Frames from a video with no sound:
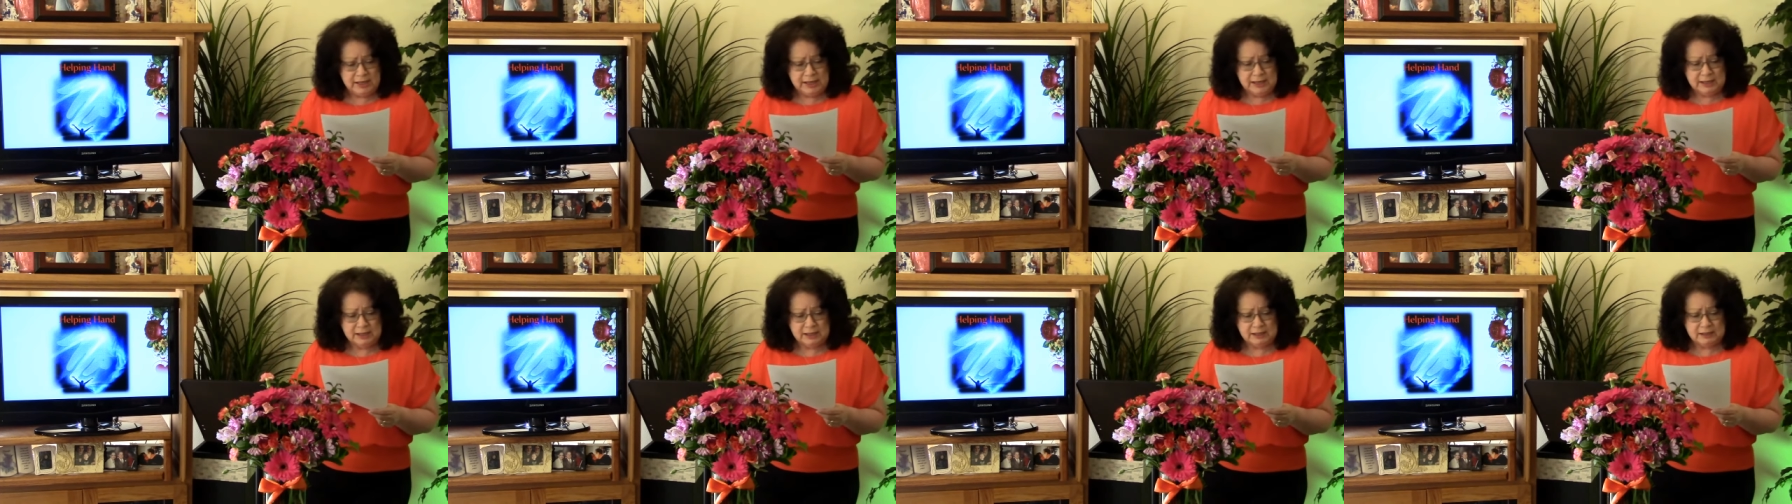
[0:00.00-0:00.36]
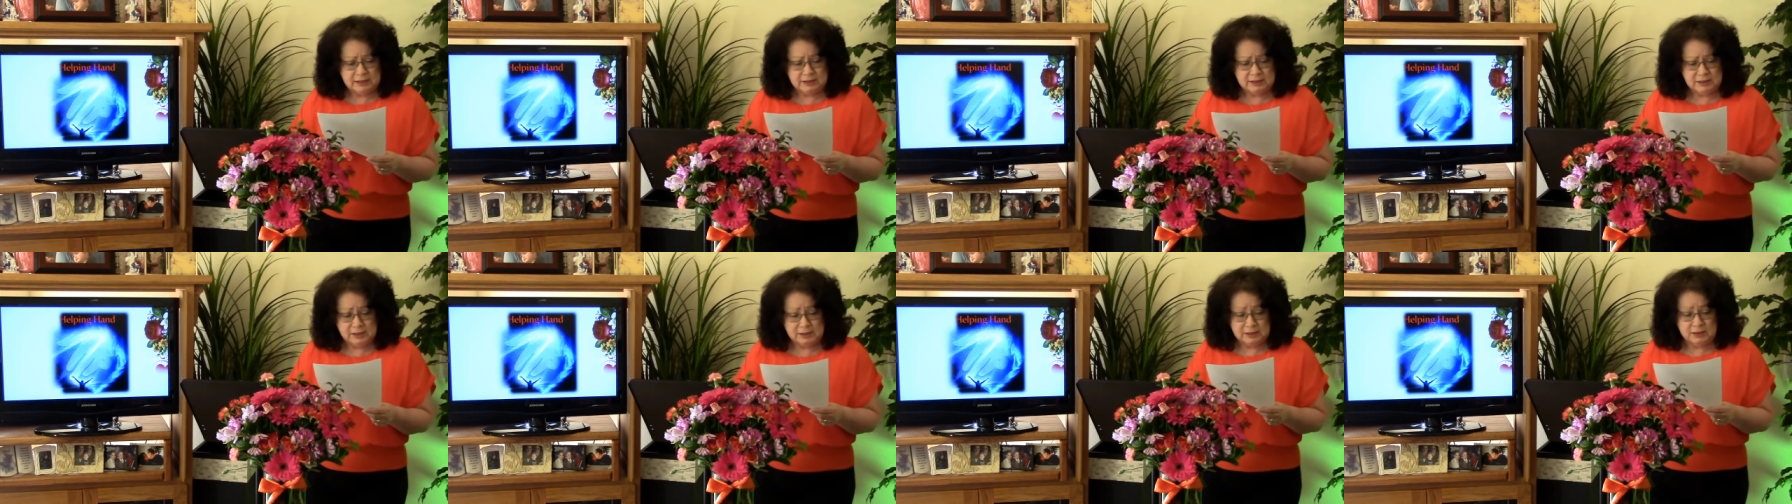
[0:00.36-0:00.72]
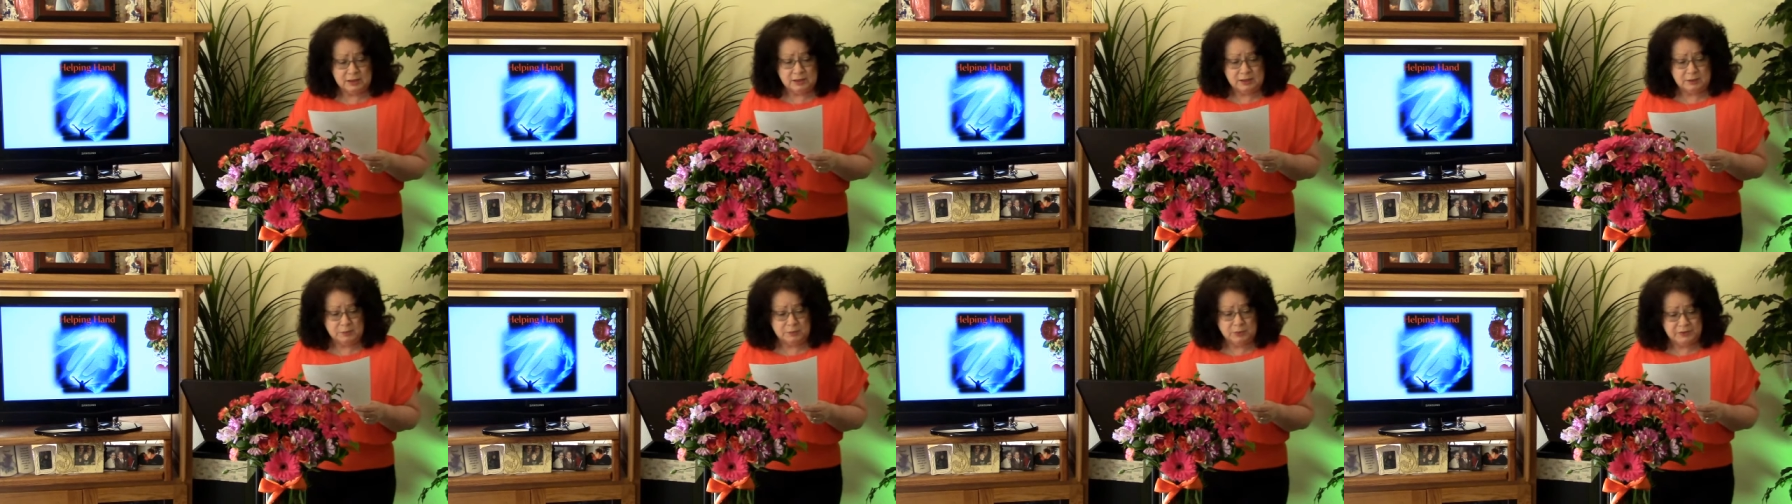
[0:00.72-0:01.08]
It's
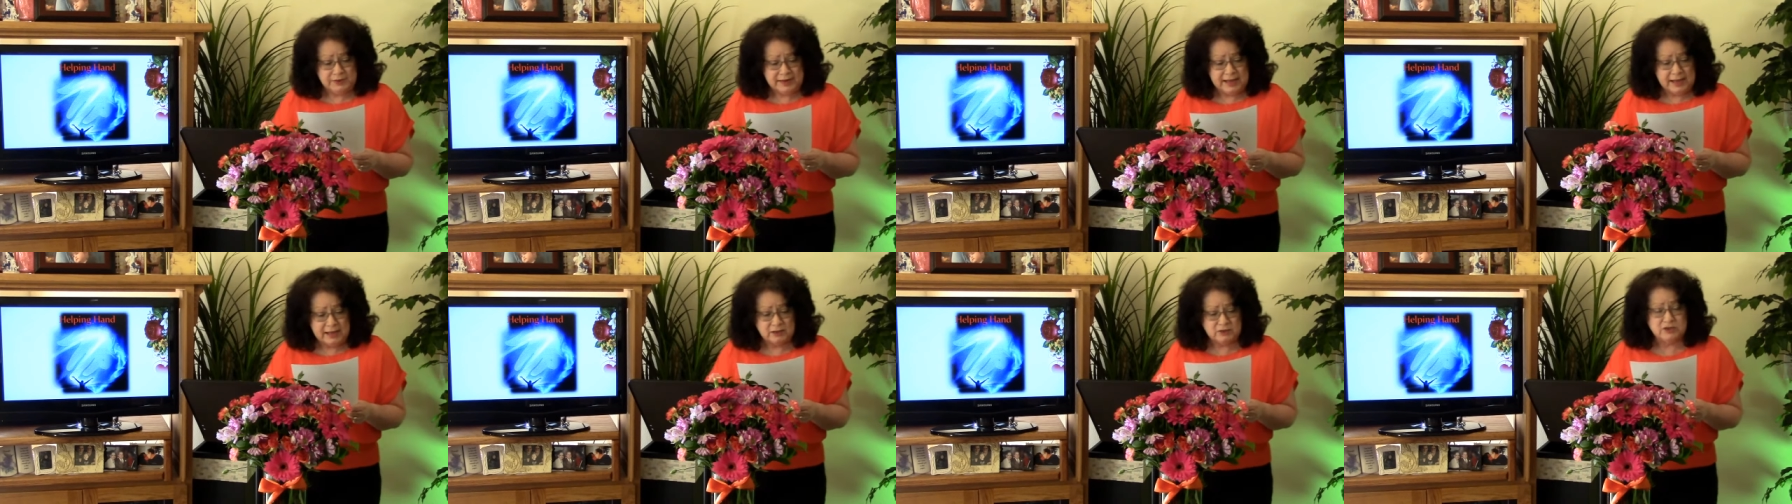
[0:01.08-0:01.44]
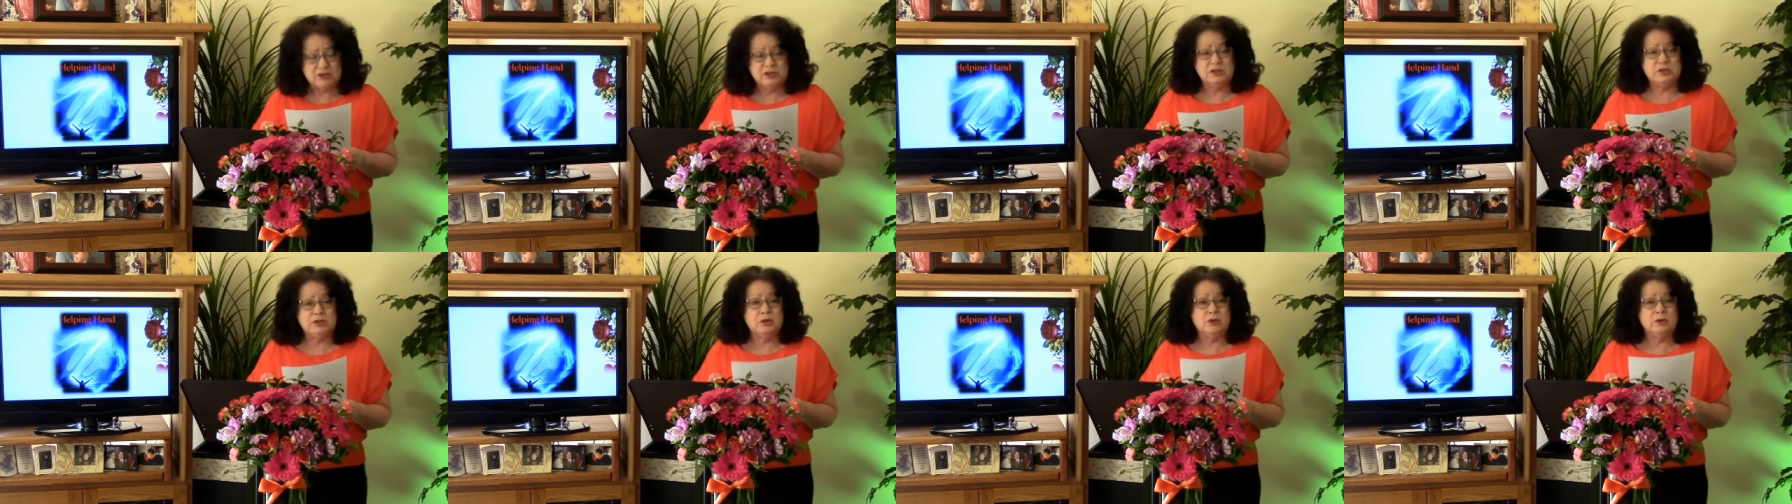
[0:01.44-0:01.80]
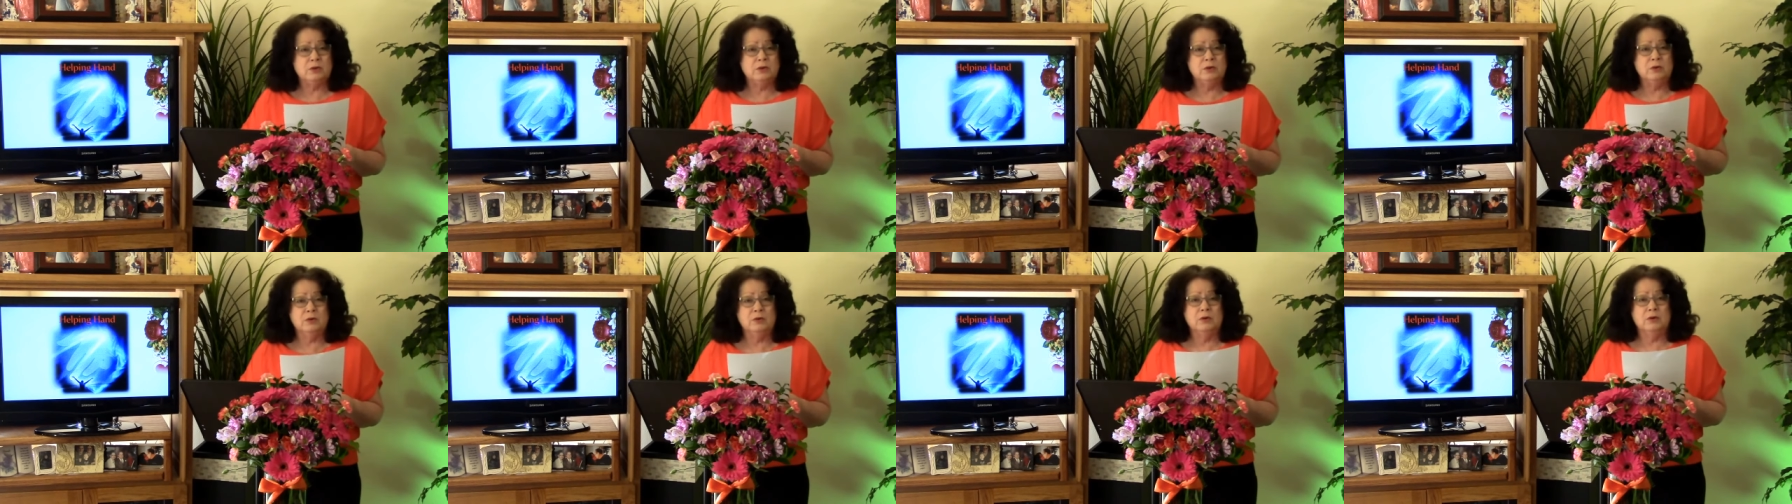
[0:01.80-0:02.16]
uh, pronounced
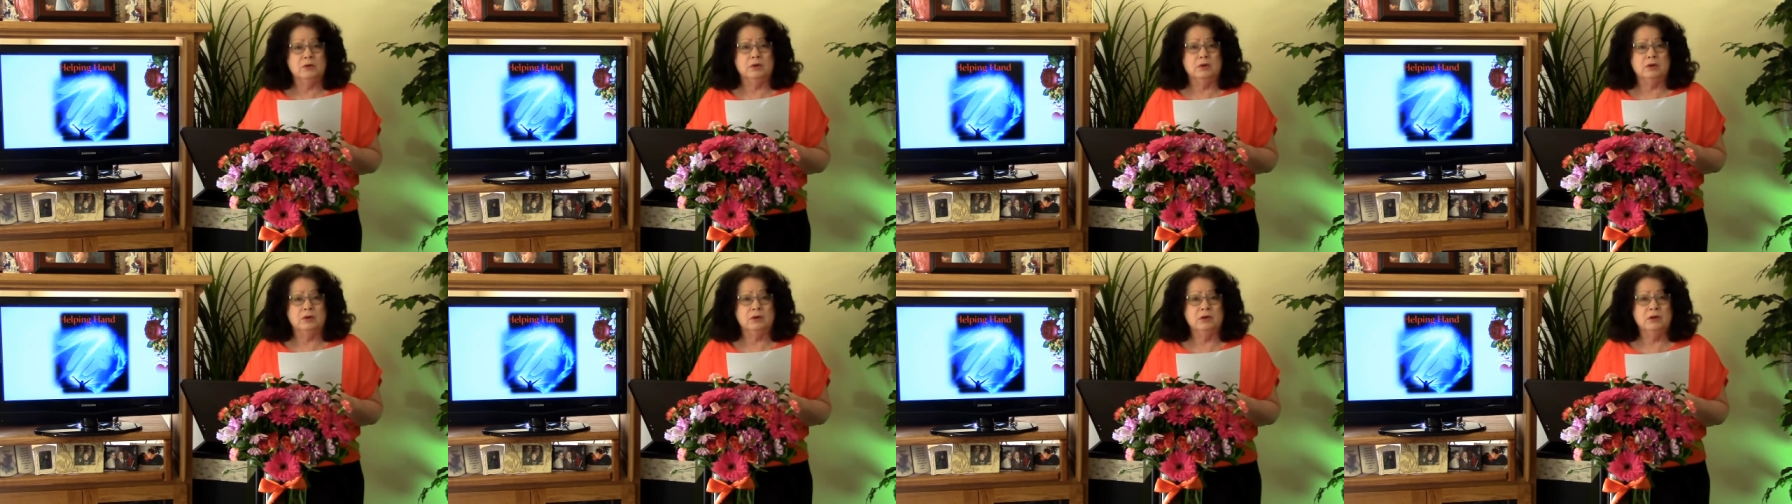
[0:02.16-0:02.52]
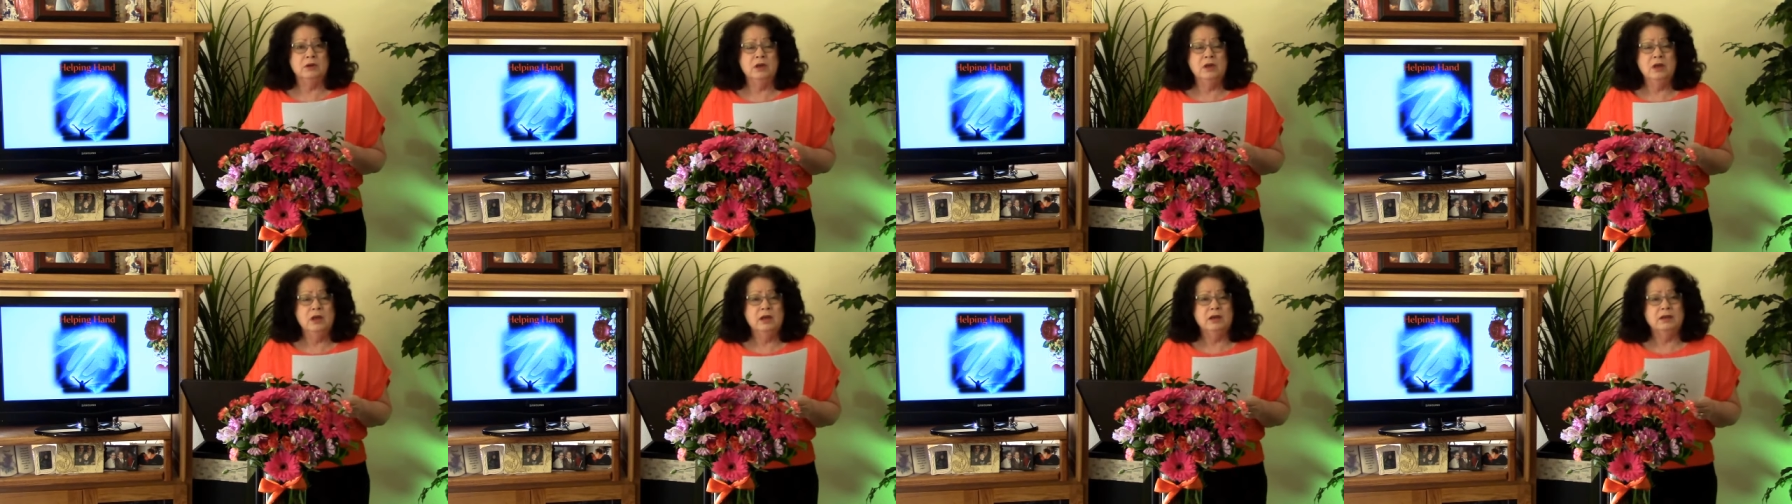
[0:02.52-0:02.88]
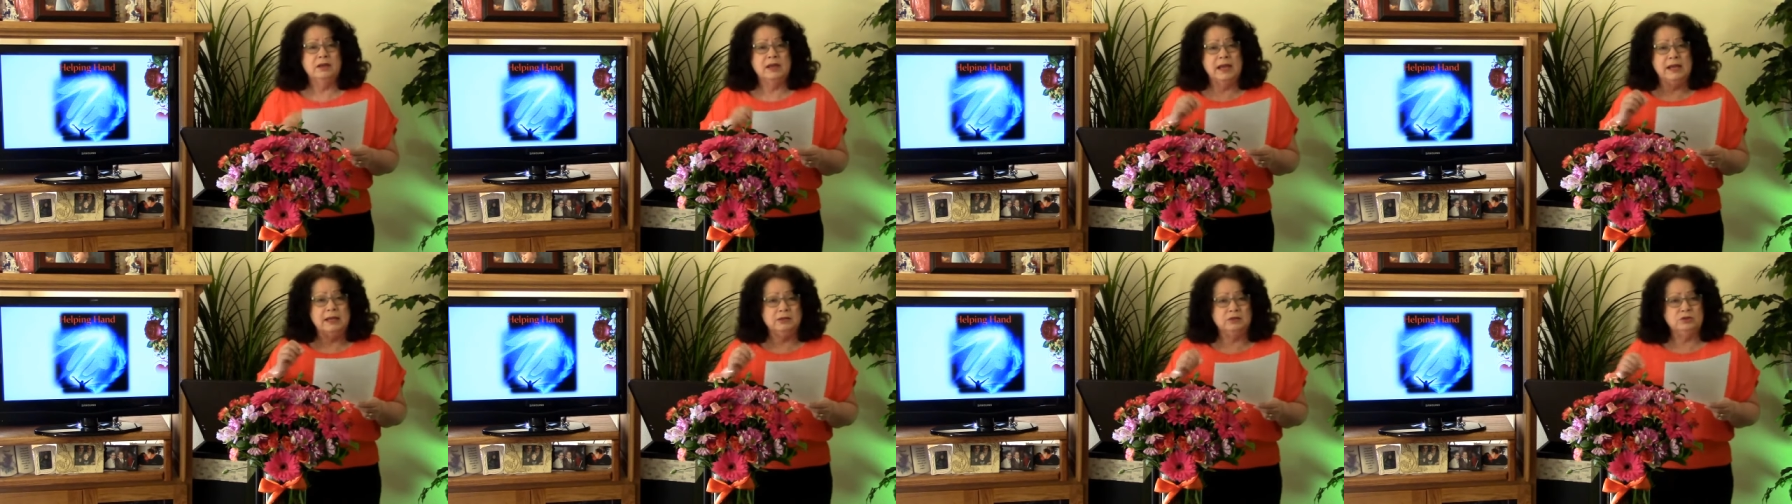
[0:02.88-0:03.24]
or,
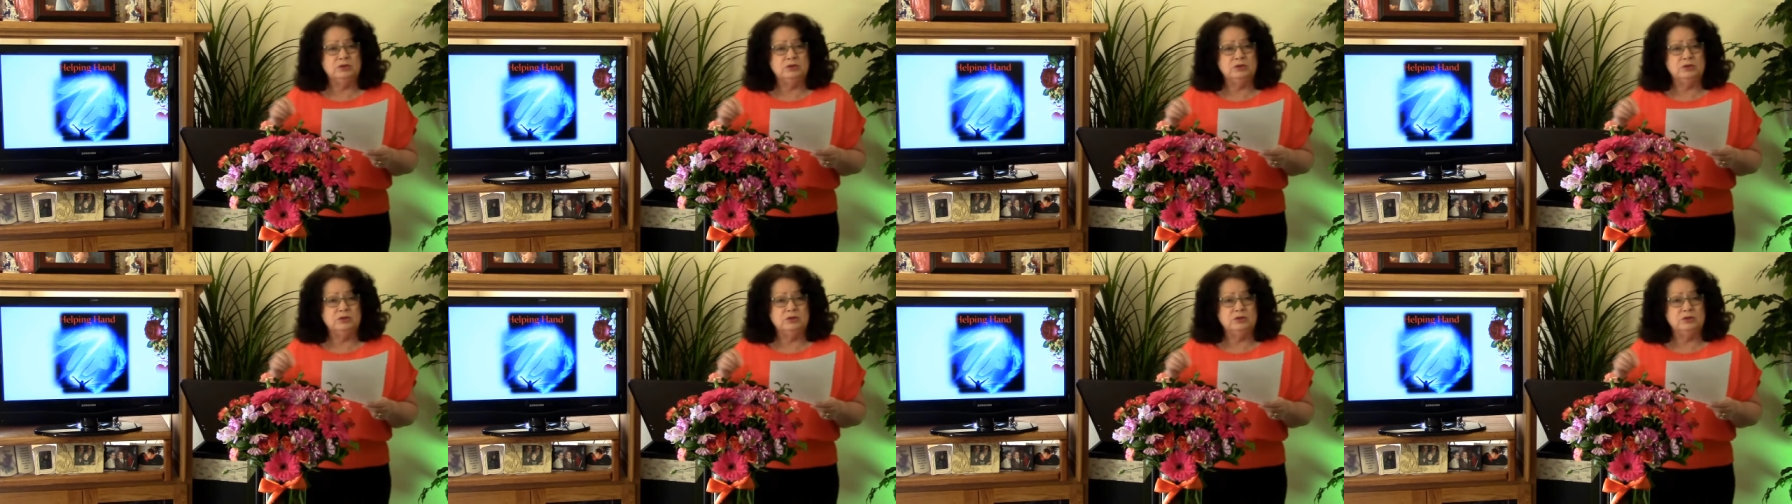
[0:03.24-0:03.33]
like